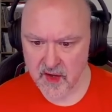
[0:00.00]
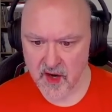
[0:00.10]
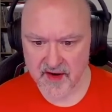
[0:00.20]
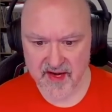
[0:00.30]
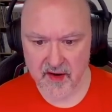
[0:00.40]

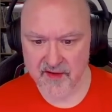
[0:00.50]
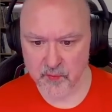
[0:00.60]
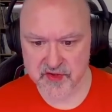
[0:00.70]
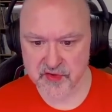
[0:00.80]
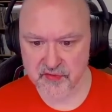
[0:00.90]
I now have
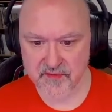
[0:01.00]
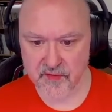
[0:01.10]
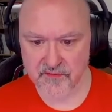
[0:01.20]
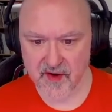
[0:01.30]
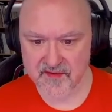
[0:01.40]
one, two, three,
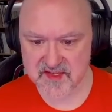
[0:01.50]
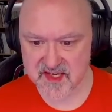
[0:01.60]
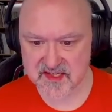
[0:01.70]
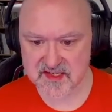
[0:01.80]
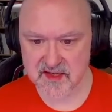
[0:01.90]
four, five,
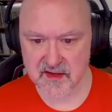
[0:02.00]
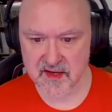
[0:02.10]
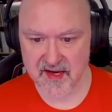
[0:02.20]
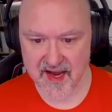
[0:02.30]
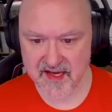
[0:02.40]
six,
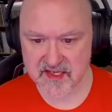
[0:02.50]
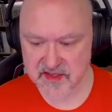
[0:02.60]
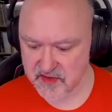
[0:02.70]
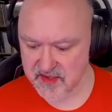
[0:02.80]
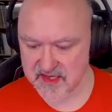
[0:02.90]
and eight.
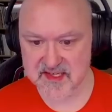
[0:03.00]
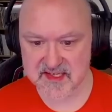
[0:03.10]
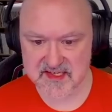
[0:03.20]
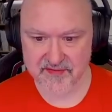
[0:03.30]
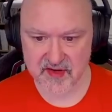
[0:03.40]
So these are
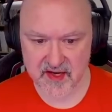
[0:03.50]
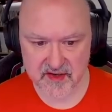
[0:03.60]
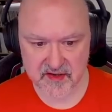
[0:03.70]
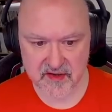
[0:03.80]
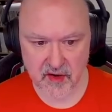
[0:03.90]
seven
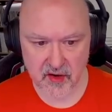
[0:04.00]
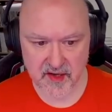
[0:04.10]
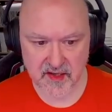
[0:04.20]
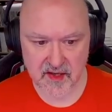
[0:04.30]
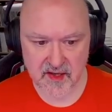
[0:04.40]
and
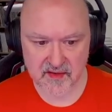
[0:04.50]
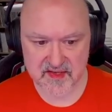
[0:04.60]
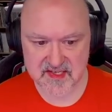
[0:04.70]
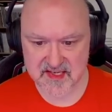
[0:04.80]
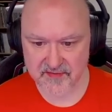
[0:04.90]
nine.
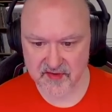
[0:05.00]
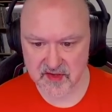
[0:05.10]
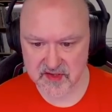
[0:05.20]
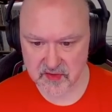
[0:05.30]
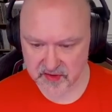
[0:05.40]
The seven
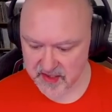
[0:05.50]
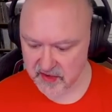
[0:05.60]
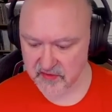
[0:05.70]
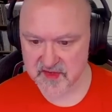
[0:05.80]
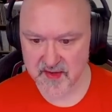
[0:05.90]
is looking
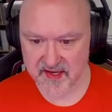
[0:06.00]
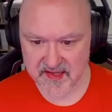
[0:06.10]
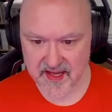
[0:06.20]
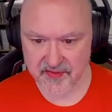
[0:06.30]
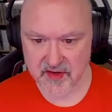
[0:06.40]
across
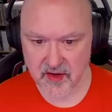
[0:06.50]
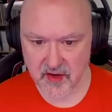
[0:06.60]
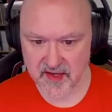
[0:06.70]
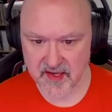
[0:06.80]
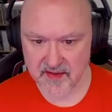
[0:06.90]
making that the
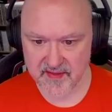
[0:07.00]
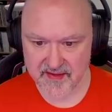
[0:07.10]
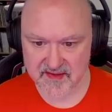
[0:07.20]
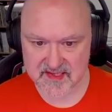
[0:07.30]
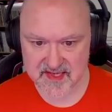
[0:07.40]
nine and
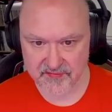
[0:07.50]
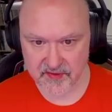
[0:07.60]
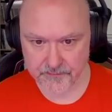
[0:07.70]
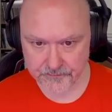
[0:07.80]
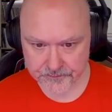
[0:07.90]
that the
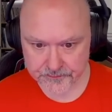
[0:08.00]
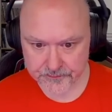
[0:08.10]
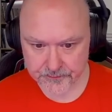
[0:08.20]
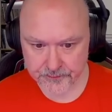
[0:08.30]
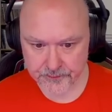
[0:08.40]
seven.
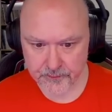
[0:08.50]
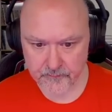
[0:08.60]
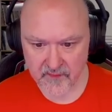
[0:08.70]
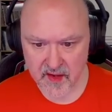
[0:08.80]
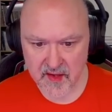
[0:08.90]

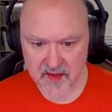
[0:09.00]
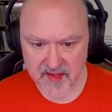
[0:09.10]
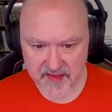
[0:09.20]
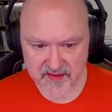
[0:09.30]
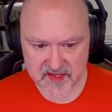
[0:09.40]

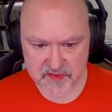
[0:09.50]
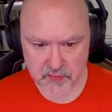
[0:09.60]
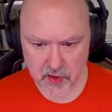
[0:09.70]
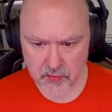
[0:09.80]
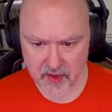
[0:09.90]
In this
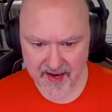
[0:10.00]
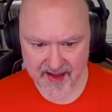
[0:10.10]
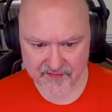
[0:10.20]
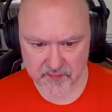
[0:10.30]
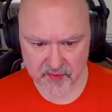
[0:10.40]
row, I
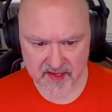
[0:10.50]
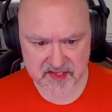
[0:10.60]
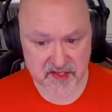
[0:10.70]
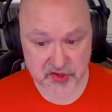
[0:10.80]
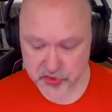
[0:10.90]
haven't
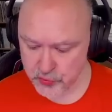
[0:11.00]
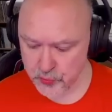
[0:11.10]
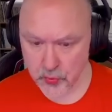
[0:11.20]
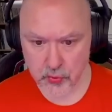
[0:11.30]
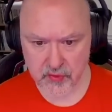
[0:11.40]
placed a
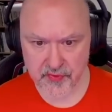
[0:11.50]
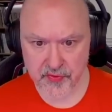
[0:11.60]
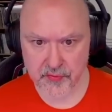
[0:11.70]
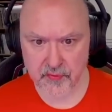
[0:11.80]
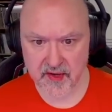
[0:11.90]
2 or a
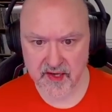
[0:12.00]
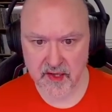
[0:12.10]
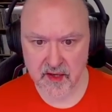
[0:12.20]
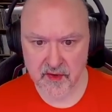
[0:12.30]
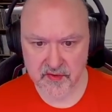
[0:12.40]
3.
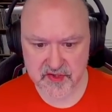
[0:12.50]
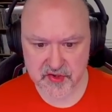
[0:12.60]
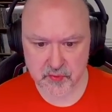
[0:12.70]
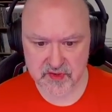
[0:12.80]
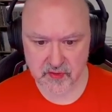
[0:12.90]
The
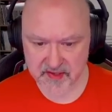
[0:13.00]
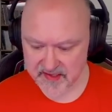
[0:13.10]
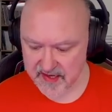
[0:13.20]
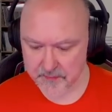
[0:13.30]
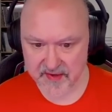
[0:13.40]
2 is
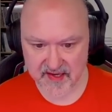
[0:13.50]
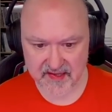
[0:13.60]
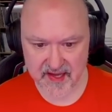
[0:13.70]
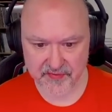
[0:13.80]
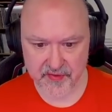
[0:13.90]
looking down,
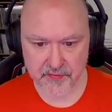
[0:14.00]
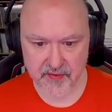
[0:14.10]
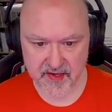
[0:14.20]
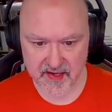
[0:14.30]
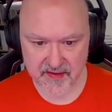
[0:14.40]
making that the
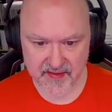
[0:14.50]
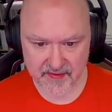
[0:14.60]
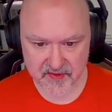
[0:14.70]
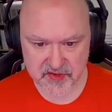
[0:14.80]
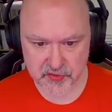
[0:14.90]
3 and
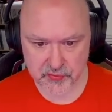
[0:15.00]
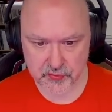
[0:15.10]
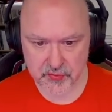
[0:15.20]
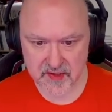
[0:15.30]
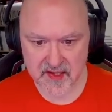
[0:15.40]
that the
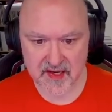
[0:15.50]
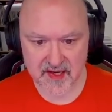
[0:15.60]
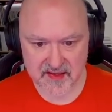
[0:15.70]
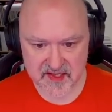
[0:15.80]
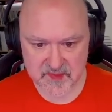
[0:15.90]
2.
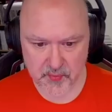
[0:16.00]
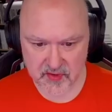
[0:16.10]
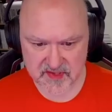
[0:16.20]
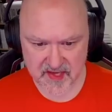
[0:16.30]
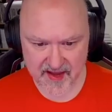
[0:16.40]
In this
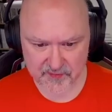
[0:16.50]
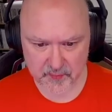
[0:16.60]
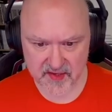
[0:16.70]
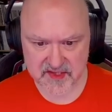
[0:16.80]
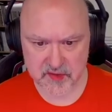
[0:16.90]
box, I haven't
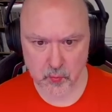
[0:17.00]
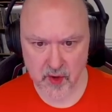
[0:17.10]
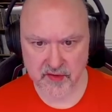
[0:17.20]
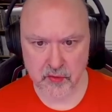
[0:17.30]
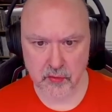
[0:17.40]
placed a
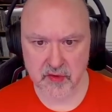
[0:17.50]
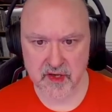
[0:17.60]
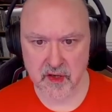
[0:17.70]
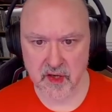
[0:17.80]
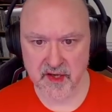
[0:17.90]
1 or a
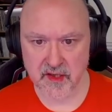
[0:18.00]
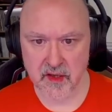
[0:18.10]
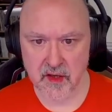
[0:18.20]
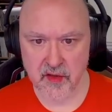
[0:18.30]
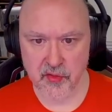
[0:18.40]
9.
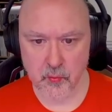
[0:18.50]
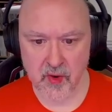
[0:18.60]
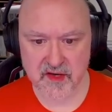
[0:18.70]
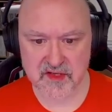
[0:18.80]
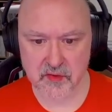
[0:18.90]
The
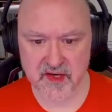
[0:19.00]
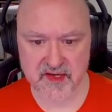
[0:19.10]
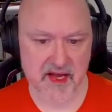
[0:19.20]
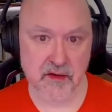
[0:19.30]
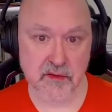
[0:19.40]
1 is looking
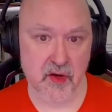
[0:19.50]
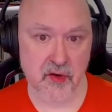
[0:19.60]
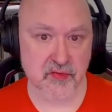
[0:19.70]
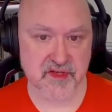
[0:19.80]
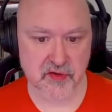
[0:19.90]
down. I
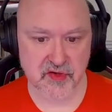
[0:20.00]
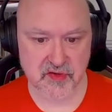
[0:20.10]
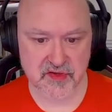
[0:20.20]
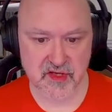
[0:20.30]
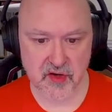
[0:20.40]
also could
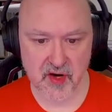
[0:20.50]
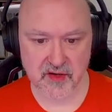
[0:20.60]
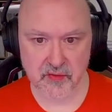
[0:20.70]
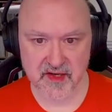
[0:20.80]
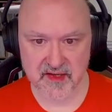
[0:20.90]
use the
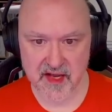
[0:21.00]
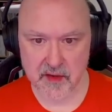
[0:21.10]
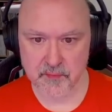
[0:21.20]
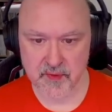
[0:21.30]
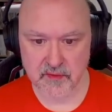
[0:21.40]
9 looking
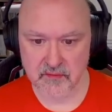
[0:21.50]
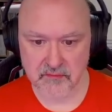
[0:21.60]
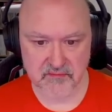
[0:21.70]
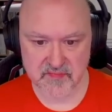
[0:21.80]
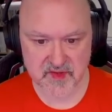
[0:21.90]
down, but
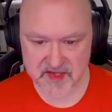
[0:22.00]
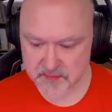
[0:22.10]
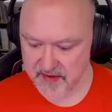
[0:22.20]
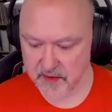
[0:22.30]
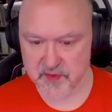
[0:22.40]
doesn't
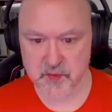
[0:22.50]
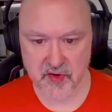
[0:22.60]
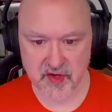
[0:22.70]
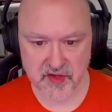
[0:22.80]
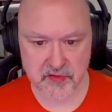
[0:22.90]
matter which one
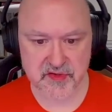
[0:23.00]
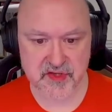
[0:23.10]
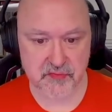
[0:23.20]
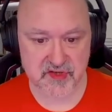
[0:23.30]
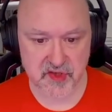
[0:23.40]
I use
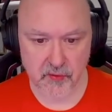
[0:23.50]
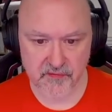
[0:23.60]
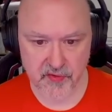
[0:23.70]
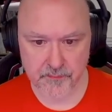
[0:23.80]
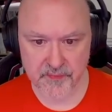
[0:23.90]
to
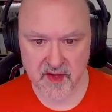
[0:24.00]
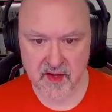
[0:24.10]
resolve them.